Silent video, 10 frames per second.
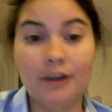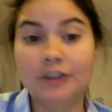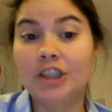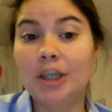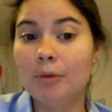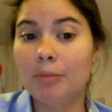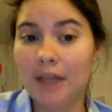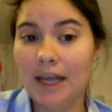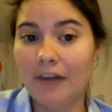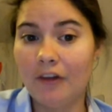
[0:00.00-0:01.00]
cheaper
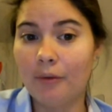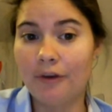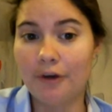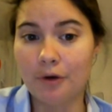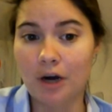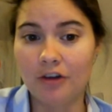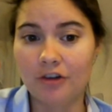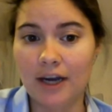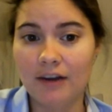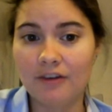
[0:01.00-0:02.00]
plans with no
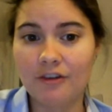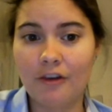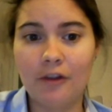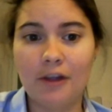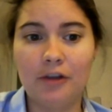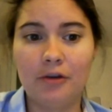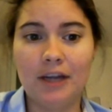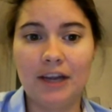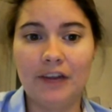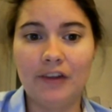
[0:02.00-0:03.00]
contract, so that you can
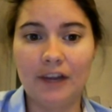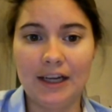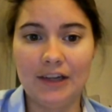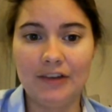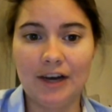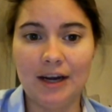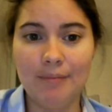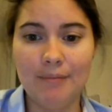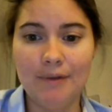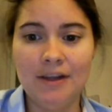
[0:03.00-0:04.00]
cancel at any
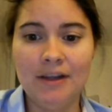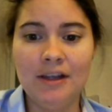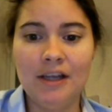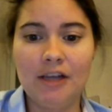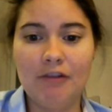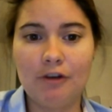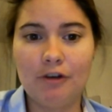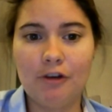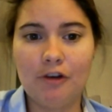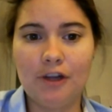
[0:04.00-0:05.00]
time. If you're a
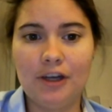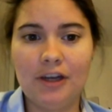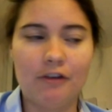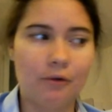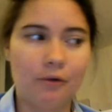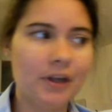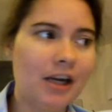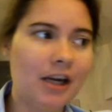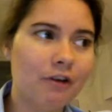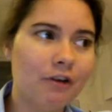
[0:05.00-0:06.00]
student, if you're only
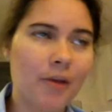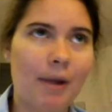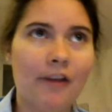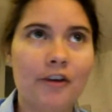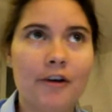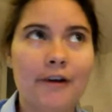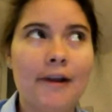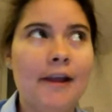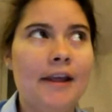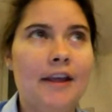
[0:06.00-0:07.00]
here for a semester,
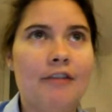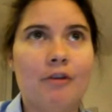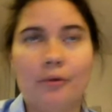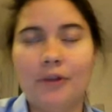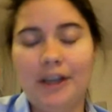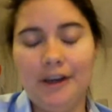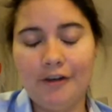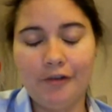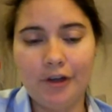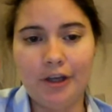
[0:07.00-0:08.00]
if you're only here
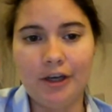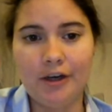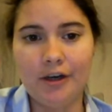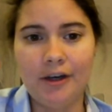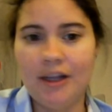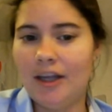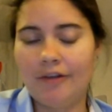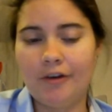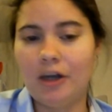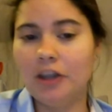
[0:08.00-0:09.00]
for a year,
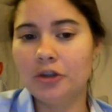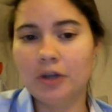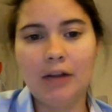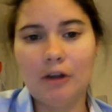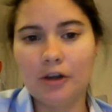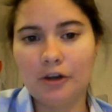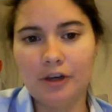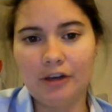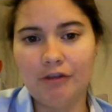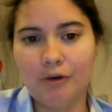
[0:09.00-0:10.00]
if you're not sure how long you're
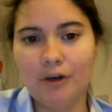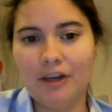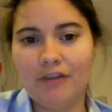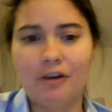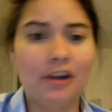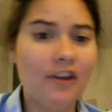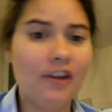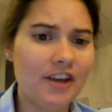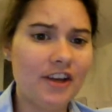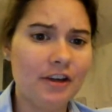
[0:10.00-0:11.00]
here for, if you're an
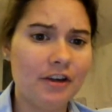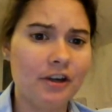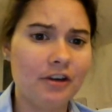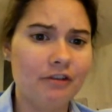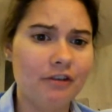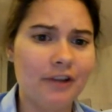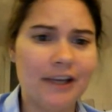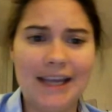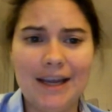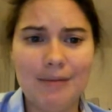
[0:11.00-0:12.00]
assistant and you're here for
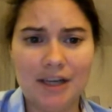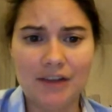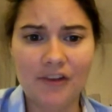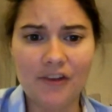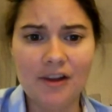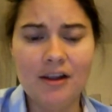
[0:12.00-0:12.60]
like 8 months,